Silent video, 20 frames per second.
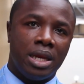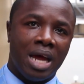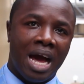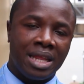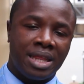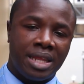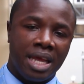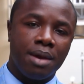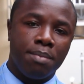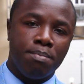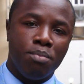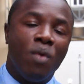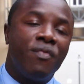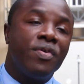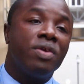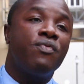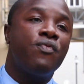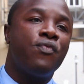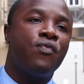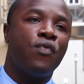I think
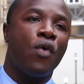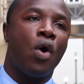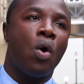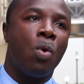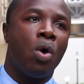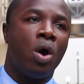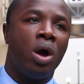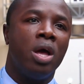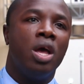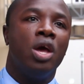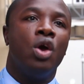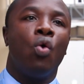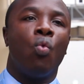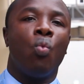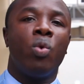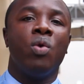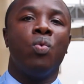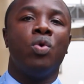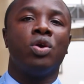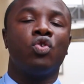moving forward,
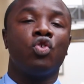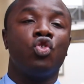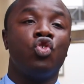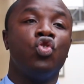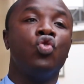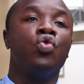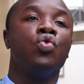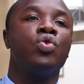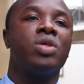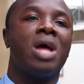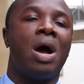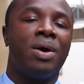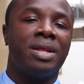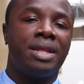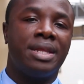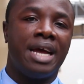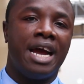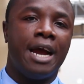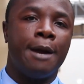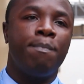we want to use our
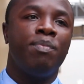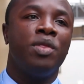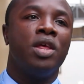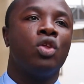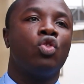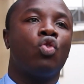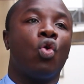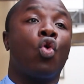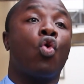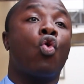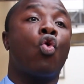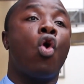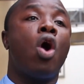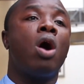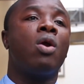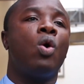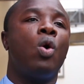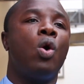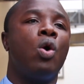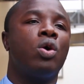time to
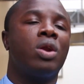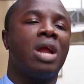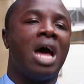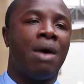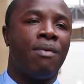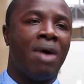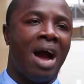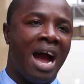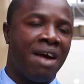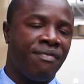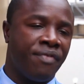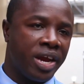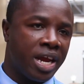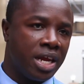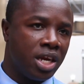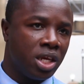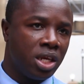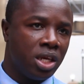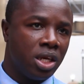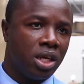call on our
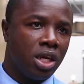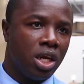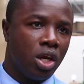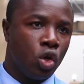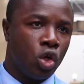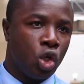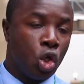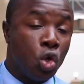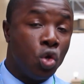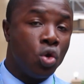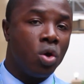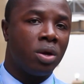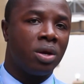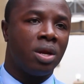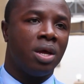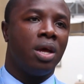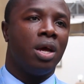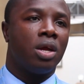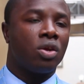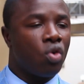African Union,
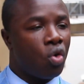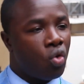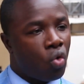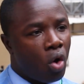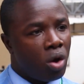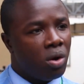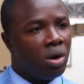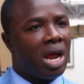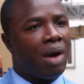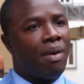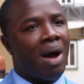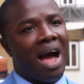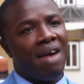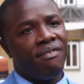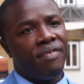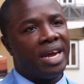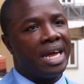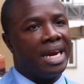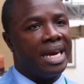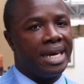to call on our
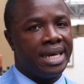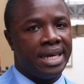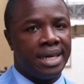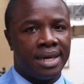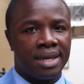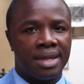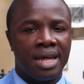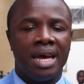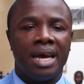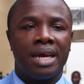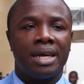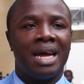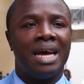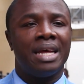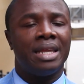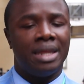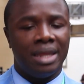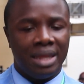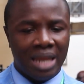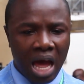African leaders,
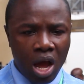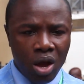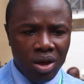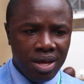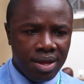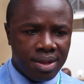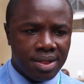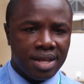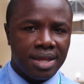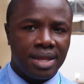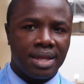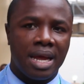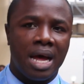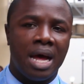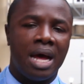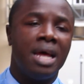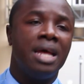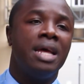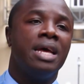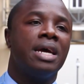that now is the
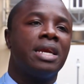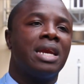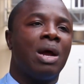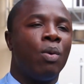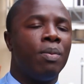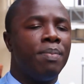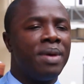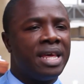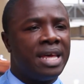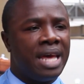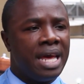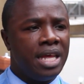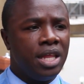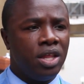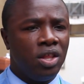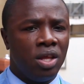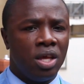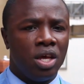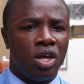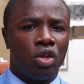time that we
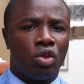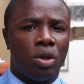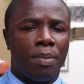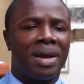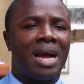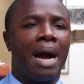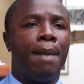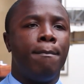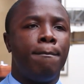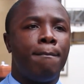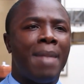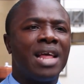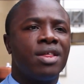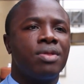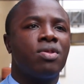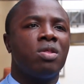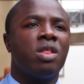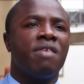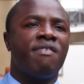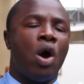begin to become
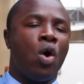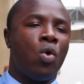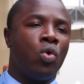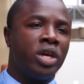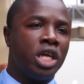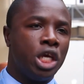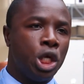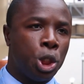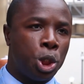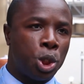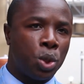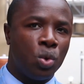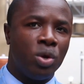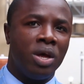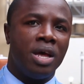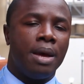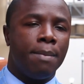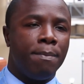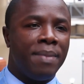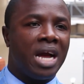masters of our own issue,
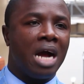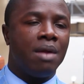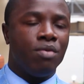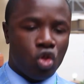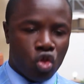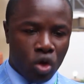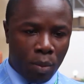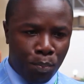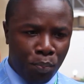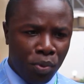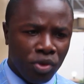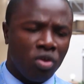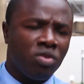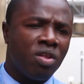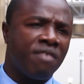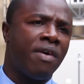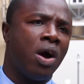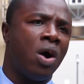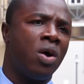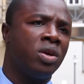become
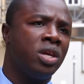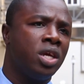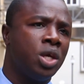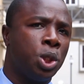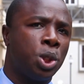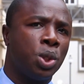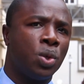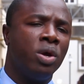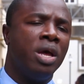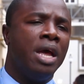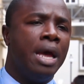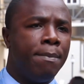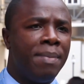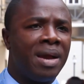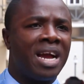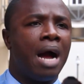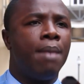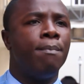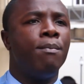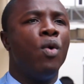supporters of our own issue,
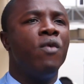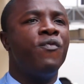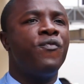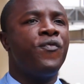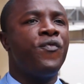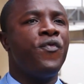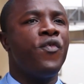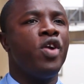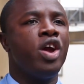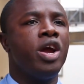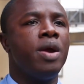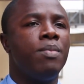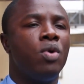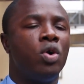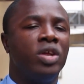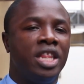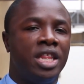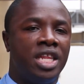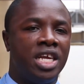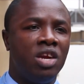become more firm
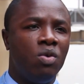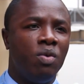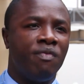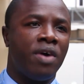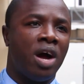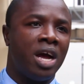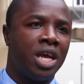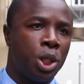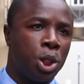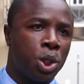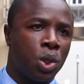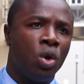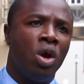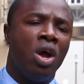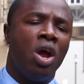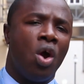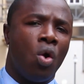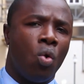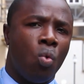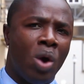on dealing with our issue,
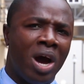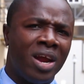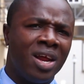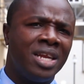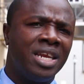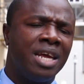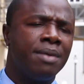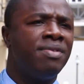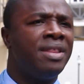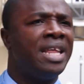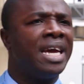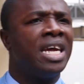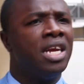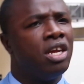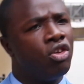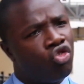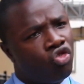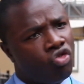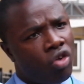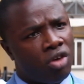rather than taking
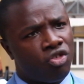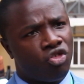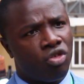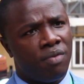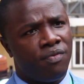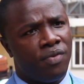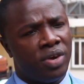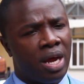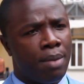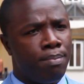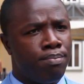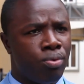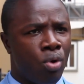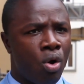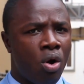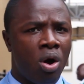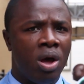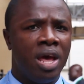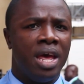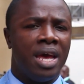instruction from
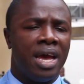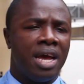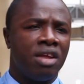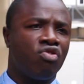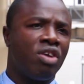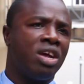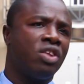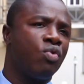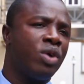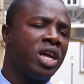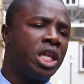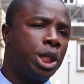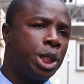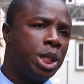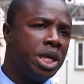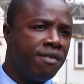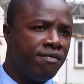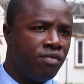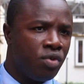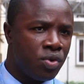abroad and trying to
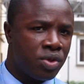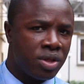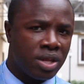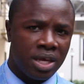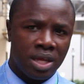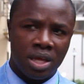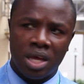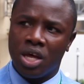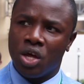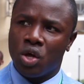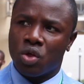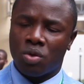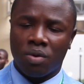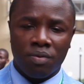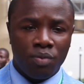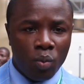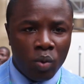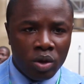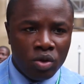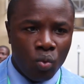achieve those things.
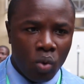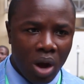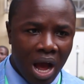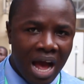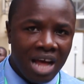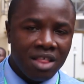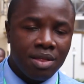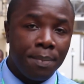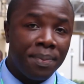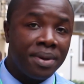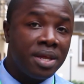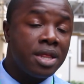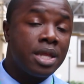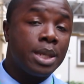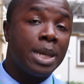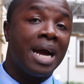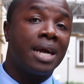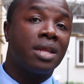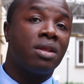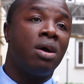So when you ask about this
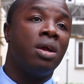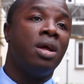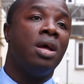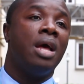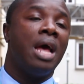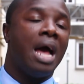chapter,